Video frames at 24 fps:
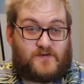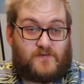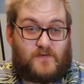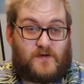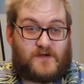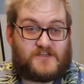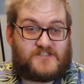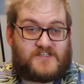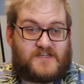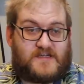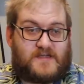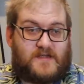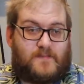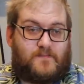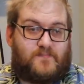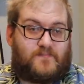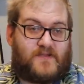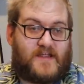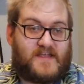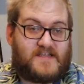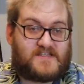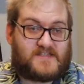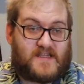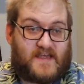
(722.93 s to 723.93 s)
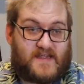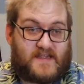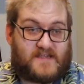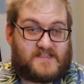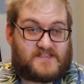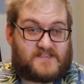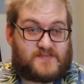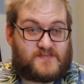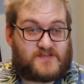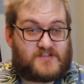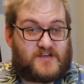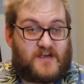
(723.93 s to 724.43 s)
for watching. Please like and
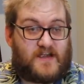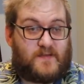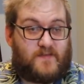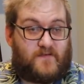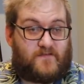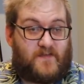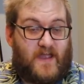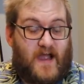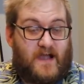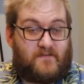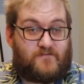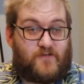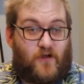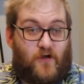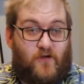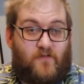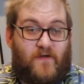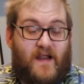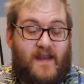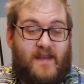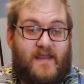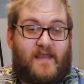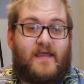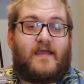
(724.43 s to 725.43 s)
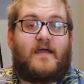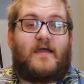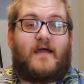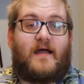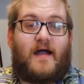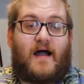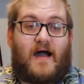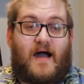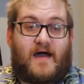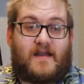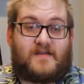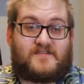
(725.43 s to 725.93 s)
subscribe if you haven't already,
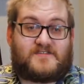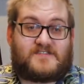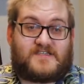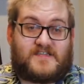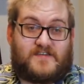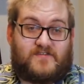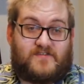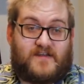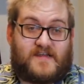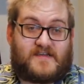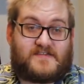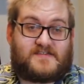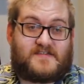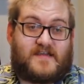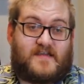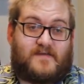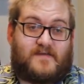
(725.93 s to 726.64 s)
and I'll see you next